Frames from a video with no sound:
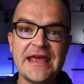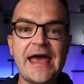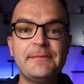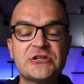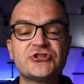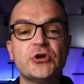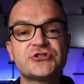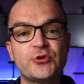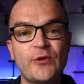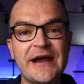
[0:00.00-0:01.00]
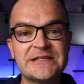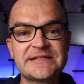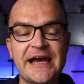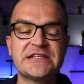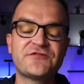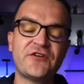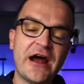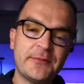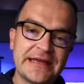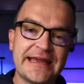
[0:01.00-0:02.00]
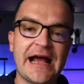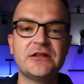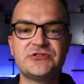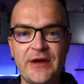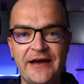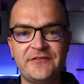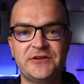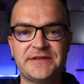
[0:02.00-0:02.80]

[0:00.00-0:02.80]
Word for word: and make sure it's the right size for how many gallons you have in your